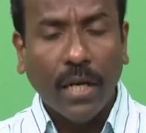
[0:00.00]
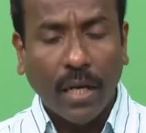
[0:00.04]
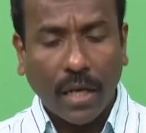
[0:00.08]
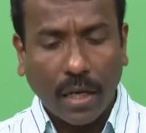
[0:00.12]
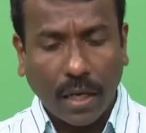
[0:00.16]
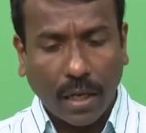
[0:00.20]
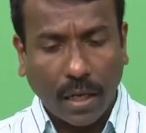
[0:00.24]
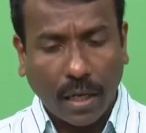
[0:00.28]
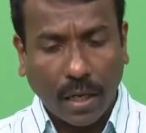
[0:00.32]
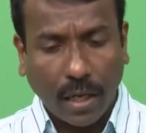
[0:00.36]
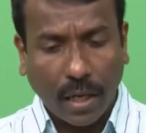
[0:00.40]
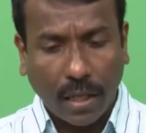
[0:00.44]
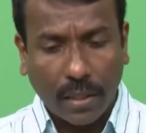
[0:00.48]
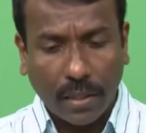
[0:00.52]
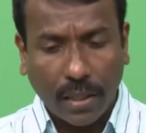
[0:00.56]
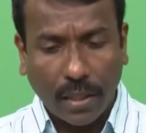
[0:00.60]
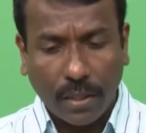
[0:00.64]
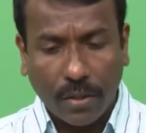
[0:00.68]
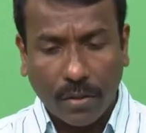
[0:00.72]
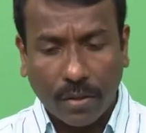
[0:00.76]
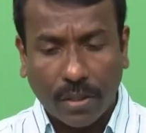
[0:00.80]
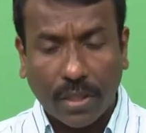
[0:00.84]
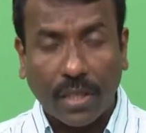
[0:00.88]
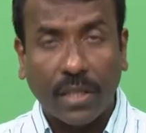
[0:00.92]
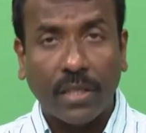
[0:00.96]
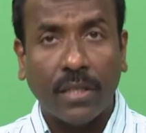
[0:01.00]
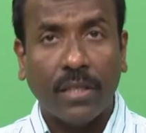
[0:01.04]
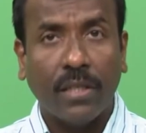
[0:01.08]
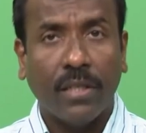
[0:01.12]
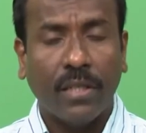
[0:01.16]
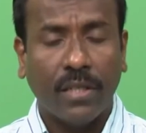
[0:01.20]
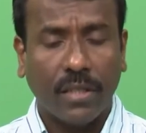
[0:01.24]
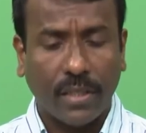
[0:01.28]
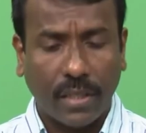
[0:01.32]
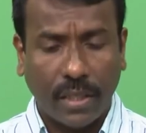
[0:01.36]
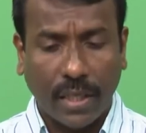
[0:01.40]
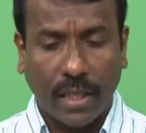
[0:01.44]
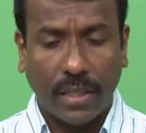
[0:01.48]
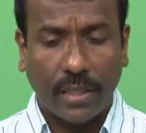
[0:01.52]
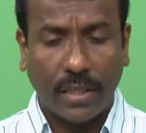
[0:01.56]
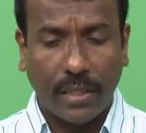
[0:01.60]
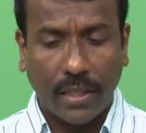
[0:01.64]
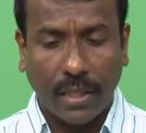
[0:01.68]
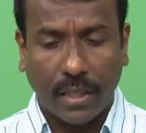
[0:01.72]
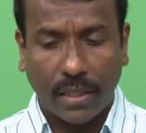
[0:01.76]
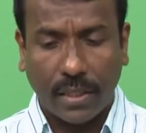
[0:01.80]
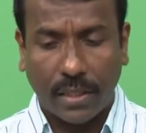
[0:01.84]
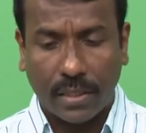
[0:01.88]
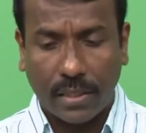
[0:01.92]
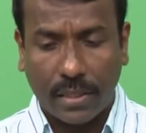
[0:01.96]
uh, and then you can get the
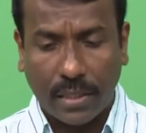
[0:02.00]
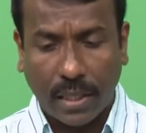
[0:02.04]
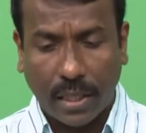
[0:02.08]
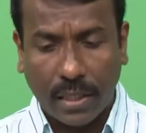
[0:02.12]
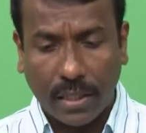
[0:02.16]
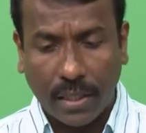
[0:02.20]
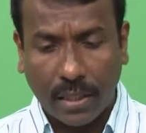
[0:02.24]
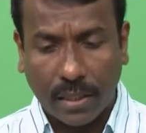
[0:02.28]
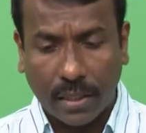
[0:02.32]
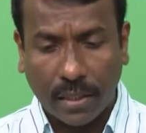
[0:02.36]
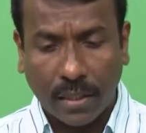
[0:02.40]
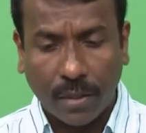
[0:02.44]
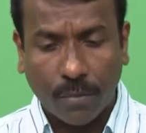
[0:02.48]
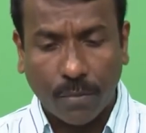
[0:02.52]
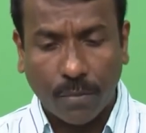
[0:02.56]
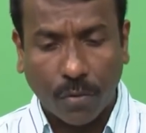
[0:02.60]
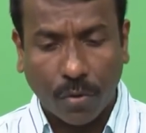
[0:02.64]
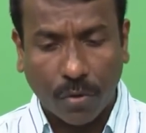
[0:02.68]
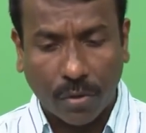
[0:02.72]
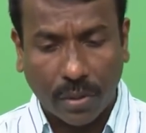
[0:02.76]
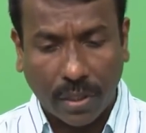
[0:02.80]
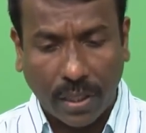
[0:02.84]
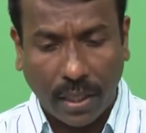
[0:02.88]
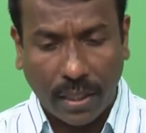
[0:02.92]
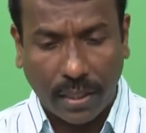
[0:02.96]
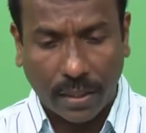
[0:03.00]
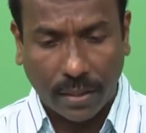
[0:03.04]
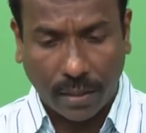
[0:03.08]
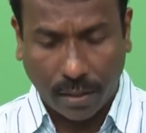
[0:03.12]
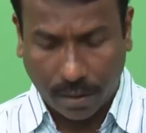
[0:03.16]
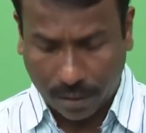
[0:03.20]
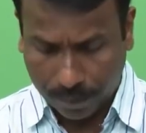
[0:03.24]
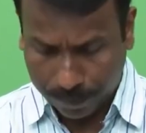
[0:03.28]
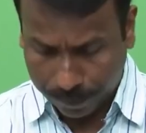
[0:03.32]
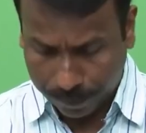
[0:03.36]
understanding more clearer.